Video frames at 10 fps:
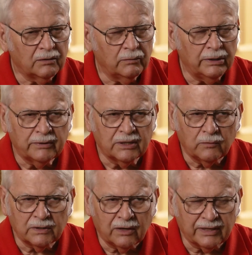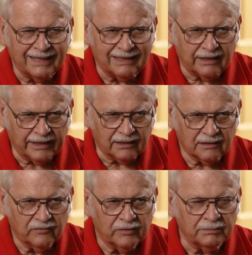We would go out at night
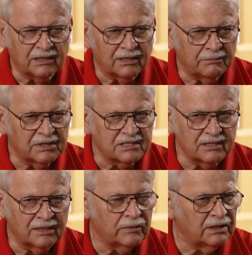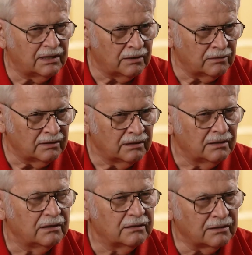from the time the sun went down
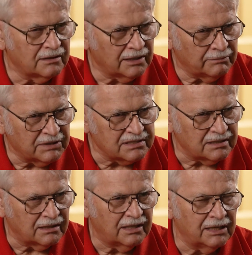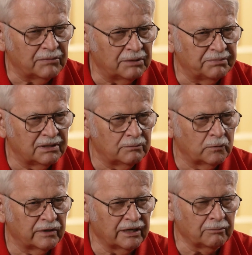to the time the sun came up in the
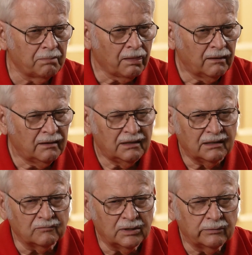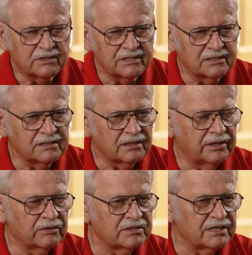morning. And we would
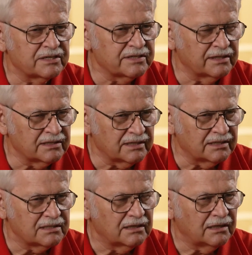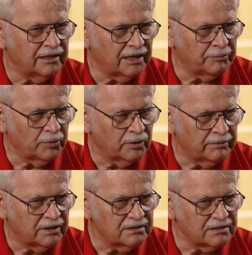secure such things as camp
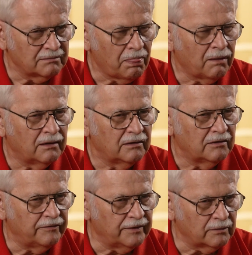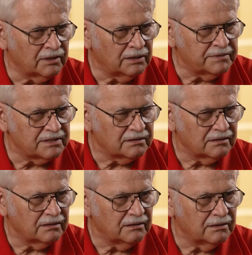perimeters, fuel dumps,
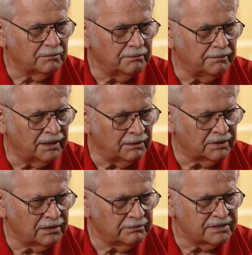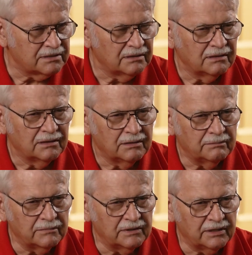bomb dumps,
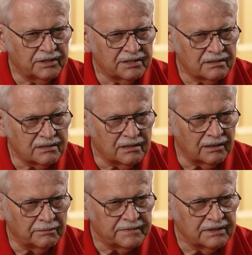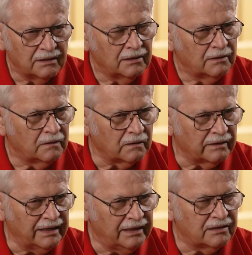munitions dumps, or
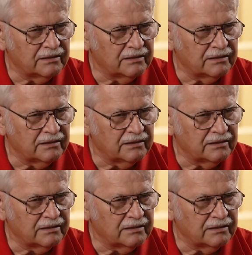any